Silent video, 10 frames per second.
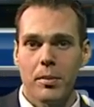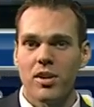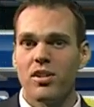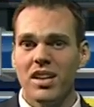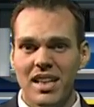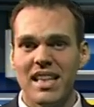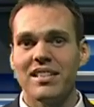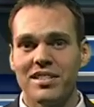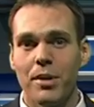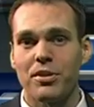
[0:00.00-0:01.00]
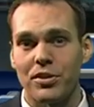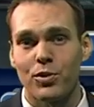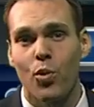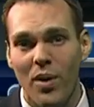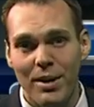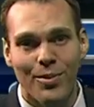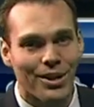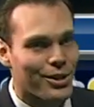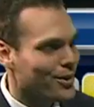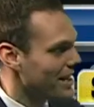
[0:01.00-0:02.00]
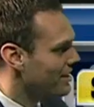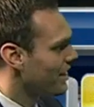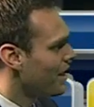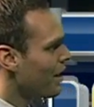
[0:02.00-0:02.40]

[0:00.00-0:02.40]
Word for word: But look at these temperatures 21 degrees